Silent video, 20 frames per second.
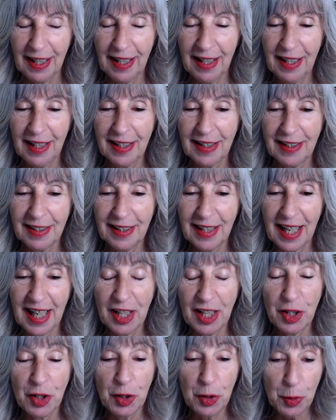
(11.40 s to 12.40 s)
and
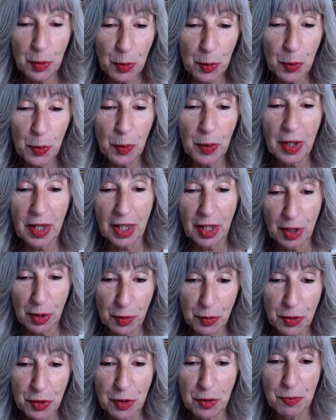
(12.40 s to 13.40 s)
a new
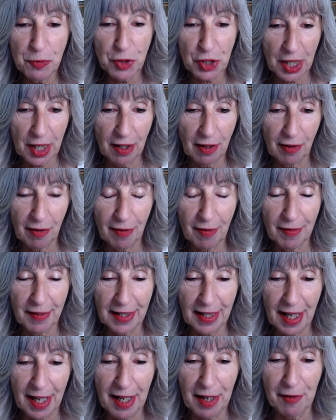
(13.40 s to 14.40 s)
YouTube channel
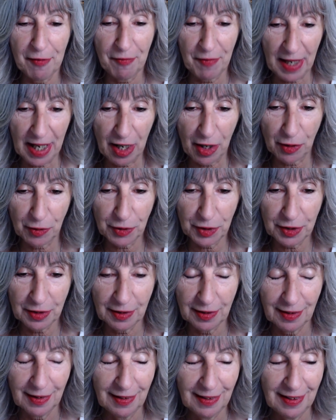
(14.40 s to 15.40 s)
that I have
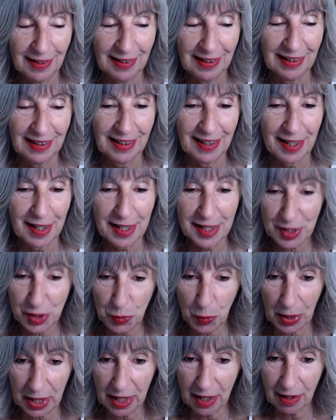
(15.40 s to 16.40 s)
found
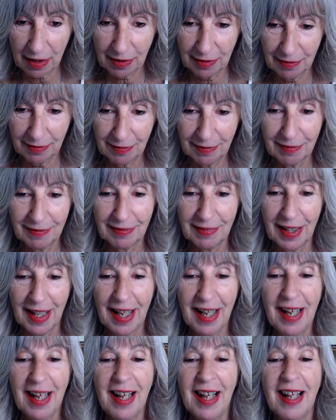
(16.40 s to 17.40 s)
this week
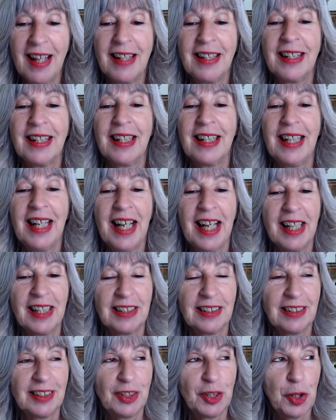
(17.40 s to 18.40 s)
and that
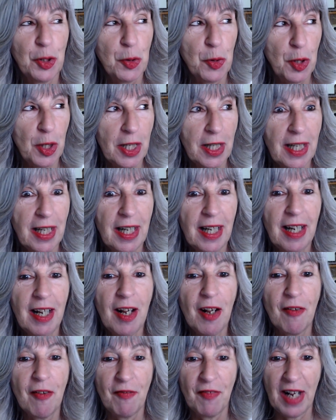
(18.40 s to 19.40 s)
has
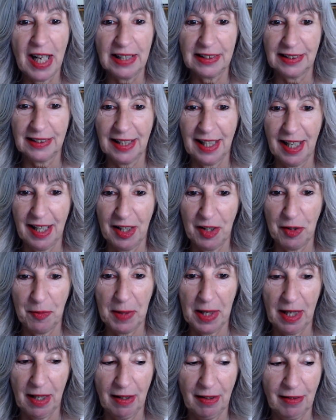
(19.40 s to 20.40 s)
totally fascinated
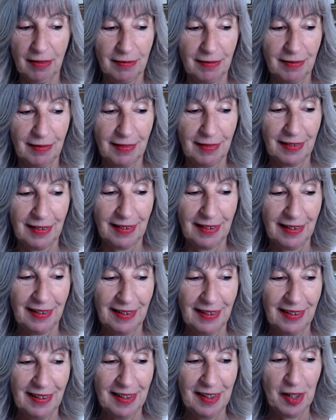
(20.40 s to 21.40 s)
me.
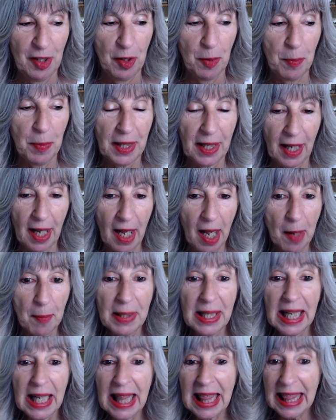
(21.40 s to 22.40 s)
But it
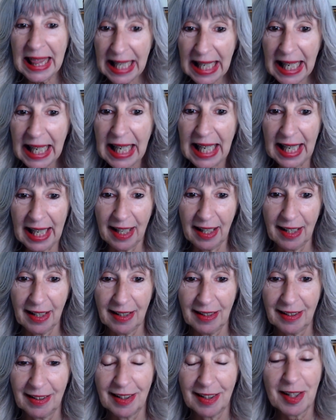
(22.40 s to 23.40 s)
got me to
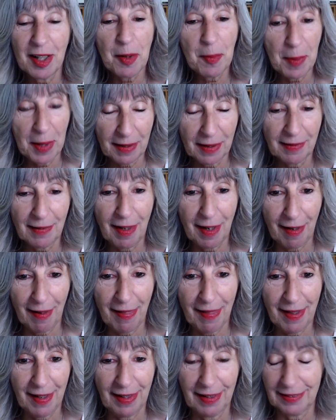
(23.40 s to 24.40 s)
thinking about a lot
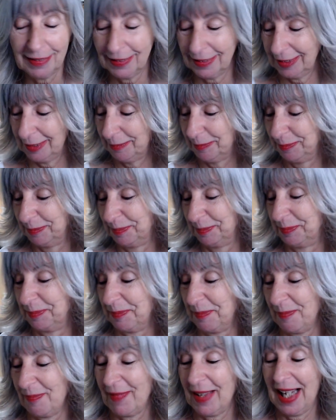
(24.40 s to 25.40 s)
of things.
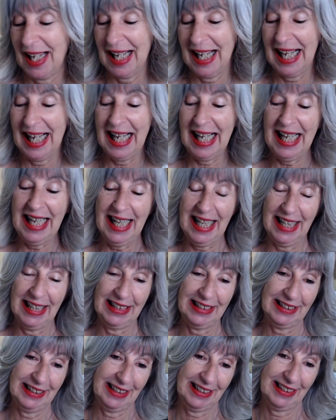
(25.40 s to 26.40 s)

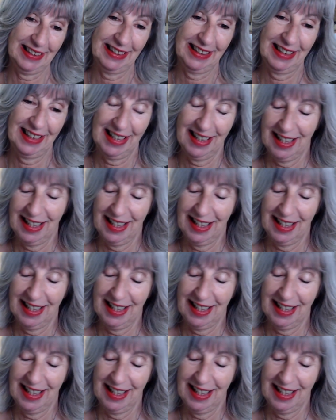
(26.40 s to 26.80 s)
And